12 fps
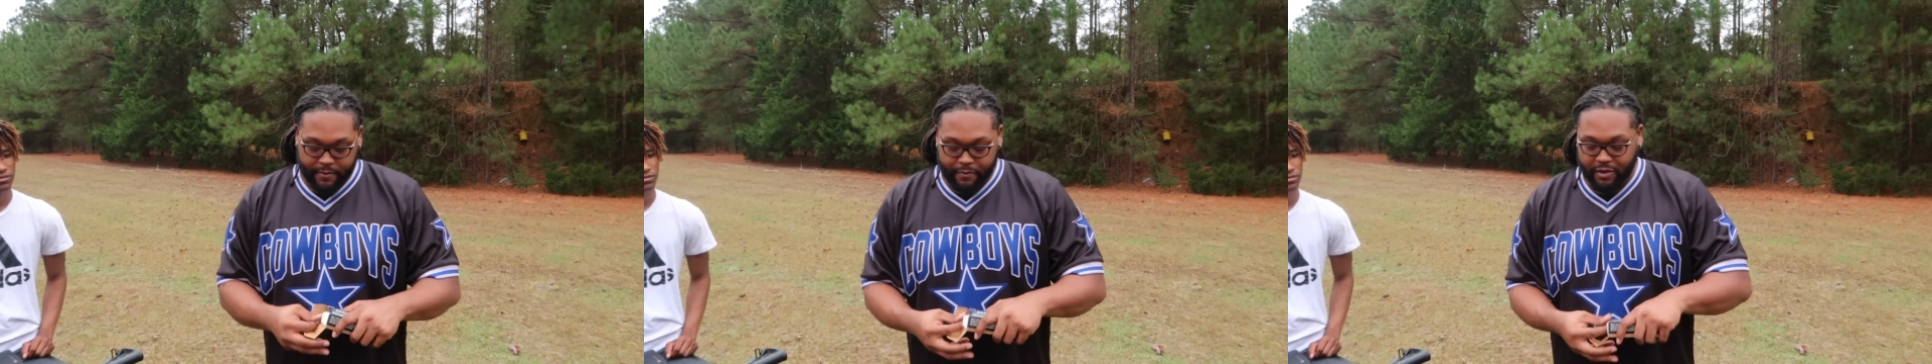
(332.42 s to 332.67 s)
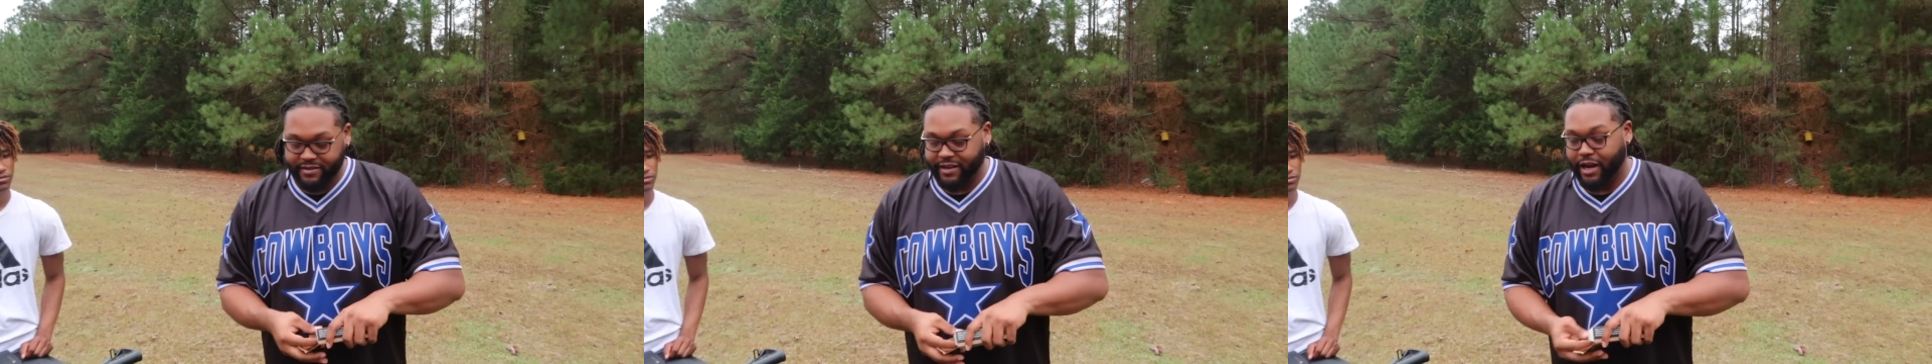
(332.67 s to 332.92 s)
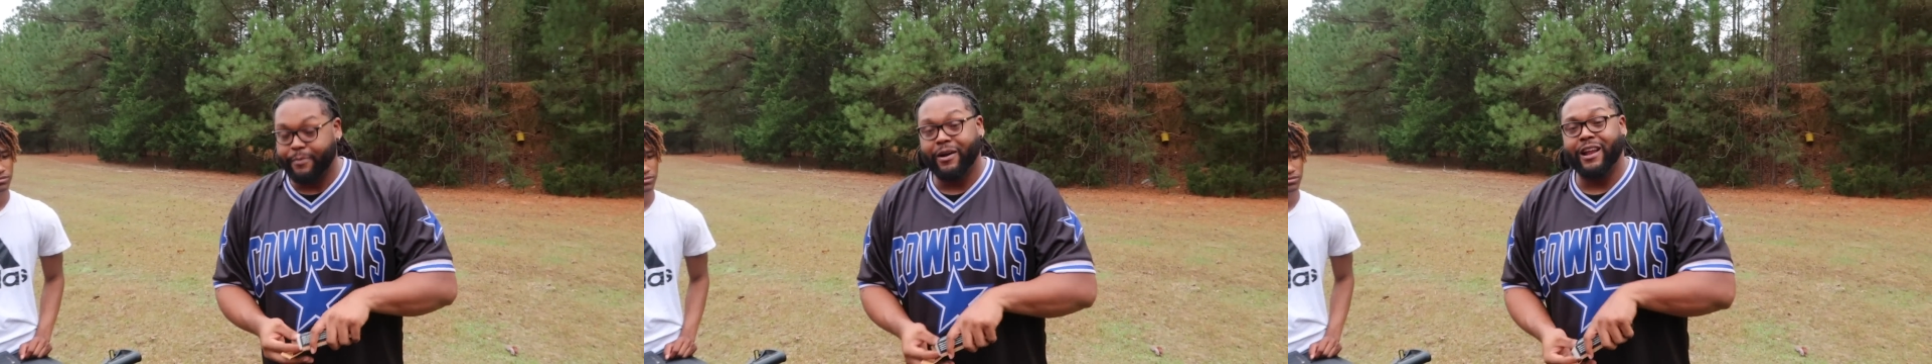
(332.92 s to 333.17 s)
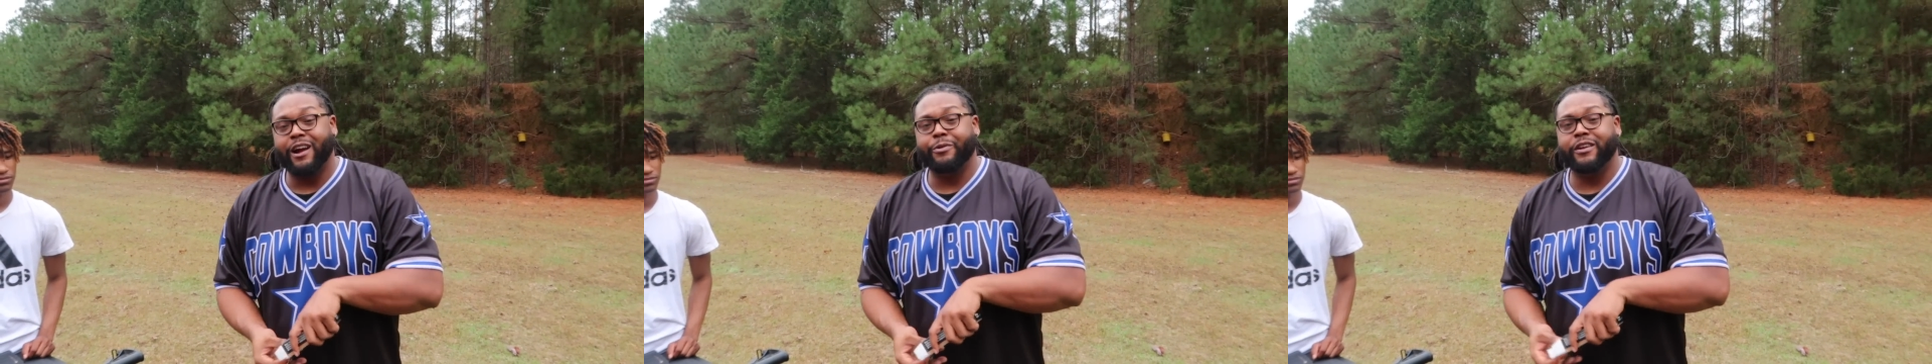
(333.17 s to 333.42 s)
Most of y'all
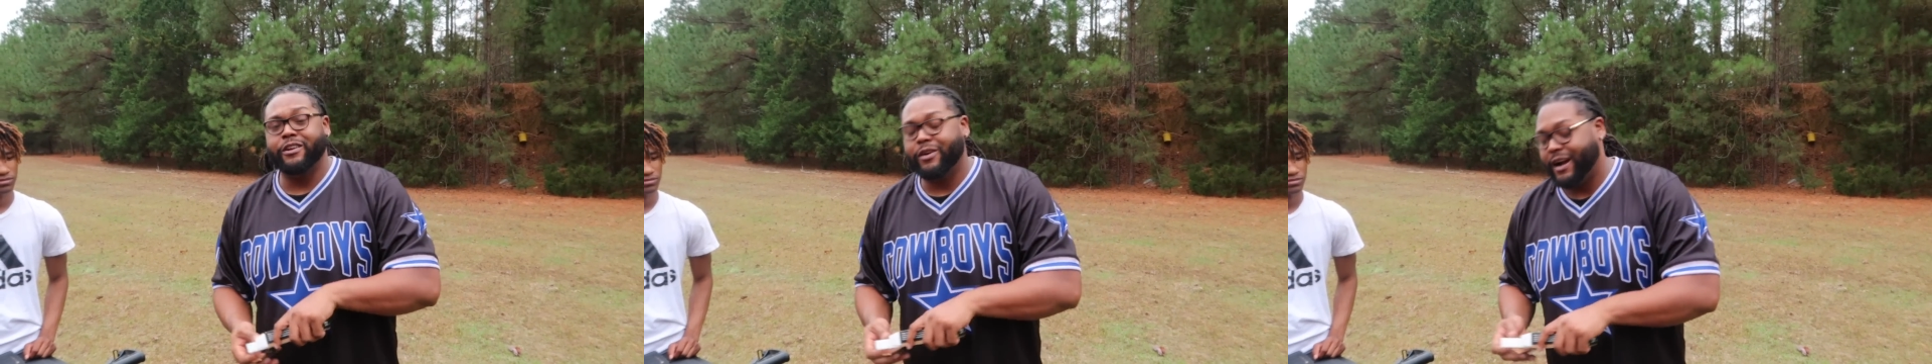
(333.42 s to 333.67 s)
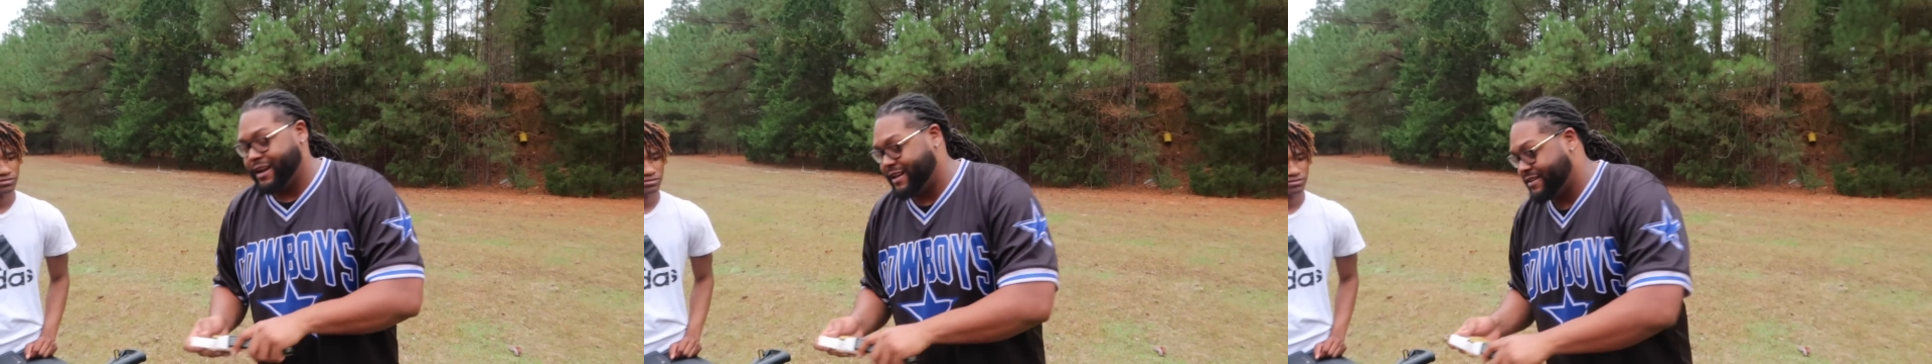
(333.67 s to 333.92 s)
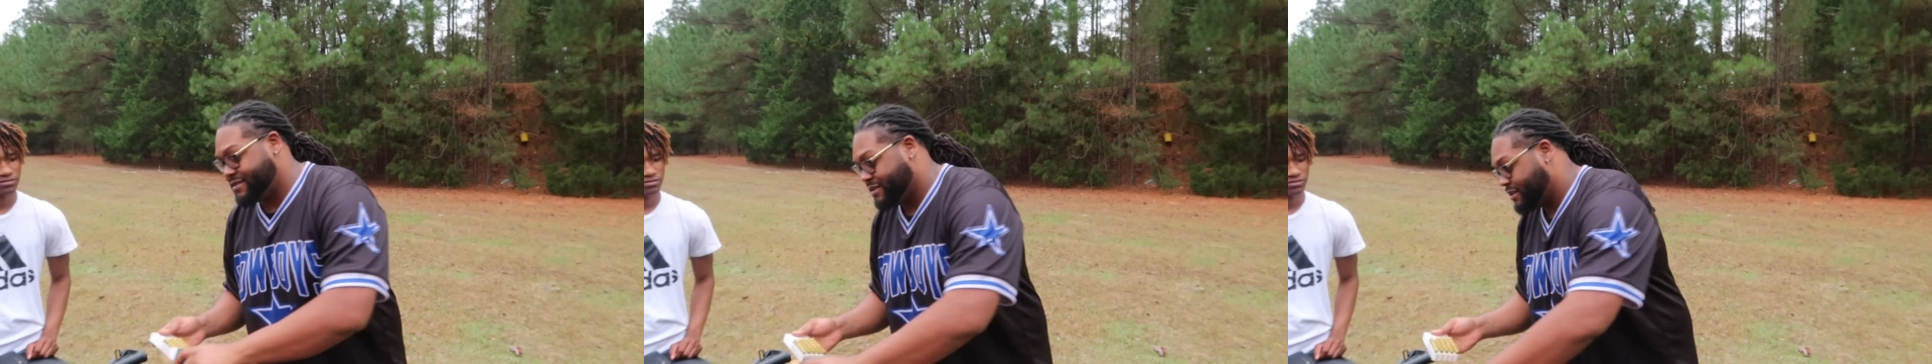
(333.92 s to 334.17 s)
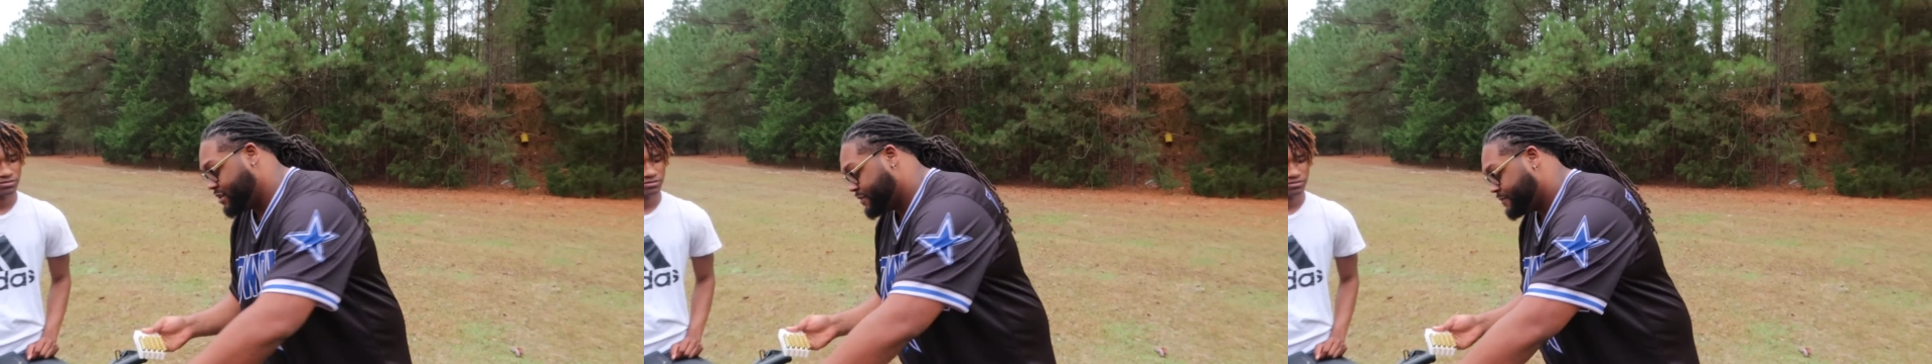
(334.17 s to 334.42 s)
probably already know how these
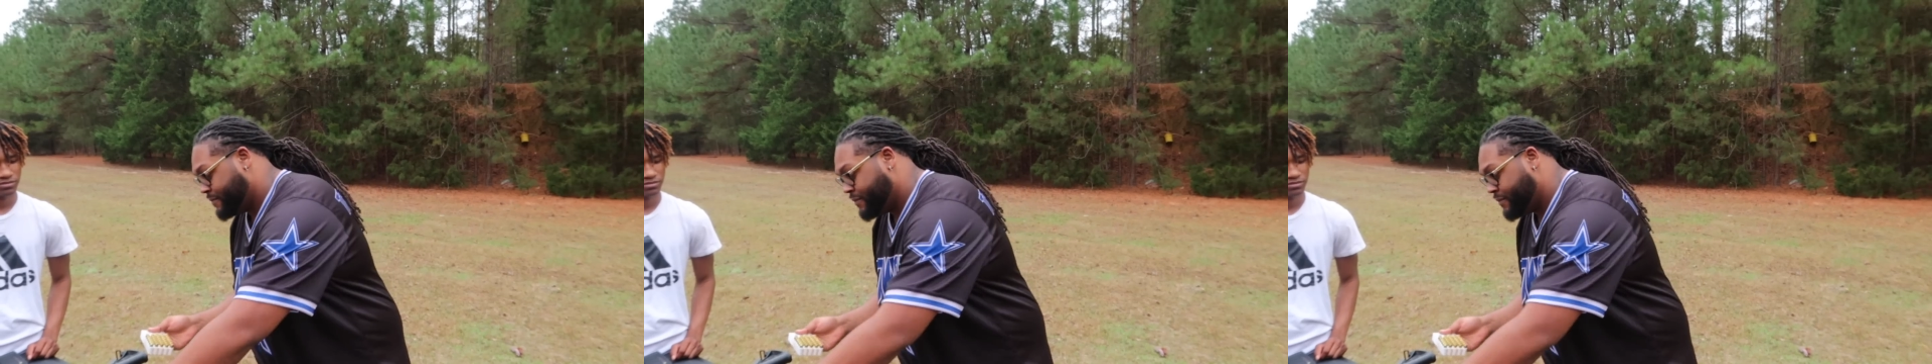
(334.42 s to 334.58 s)
look.